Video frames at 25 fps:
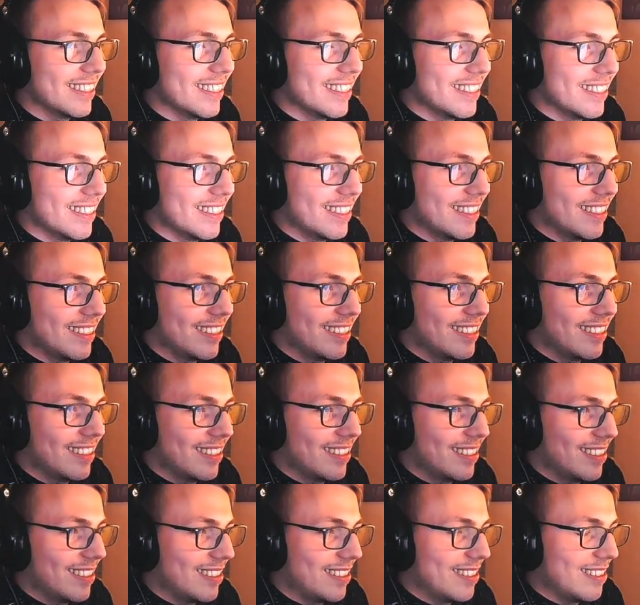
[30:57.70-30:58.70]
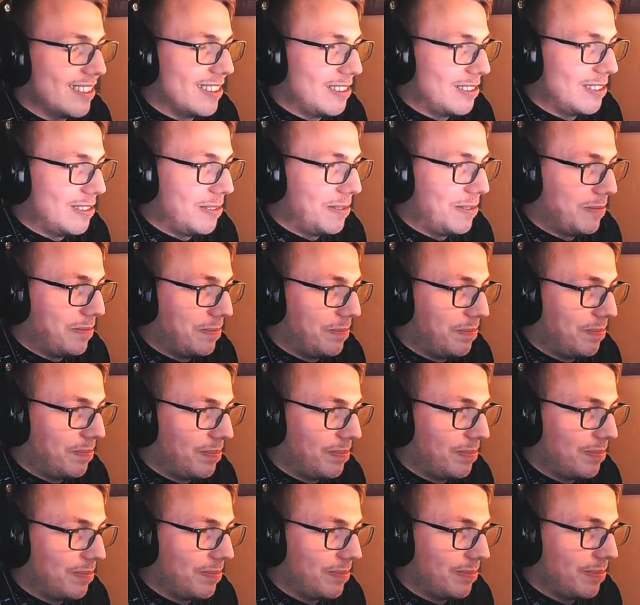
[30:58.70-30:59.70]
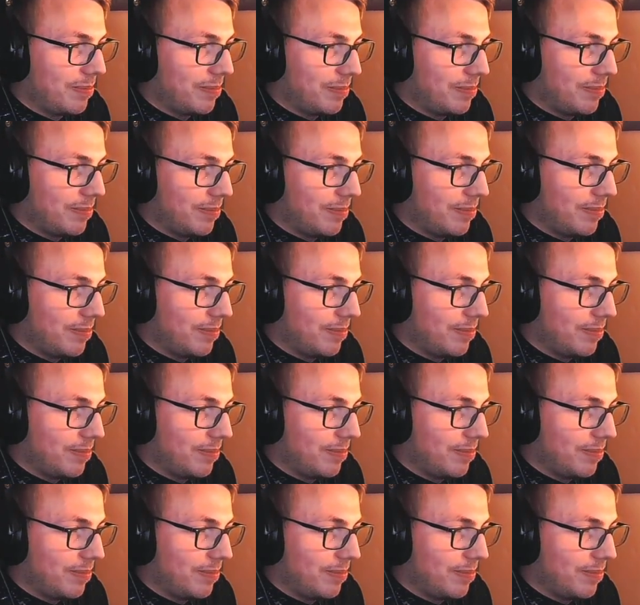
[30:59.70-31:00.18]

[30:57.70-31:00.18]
Nothing is said.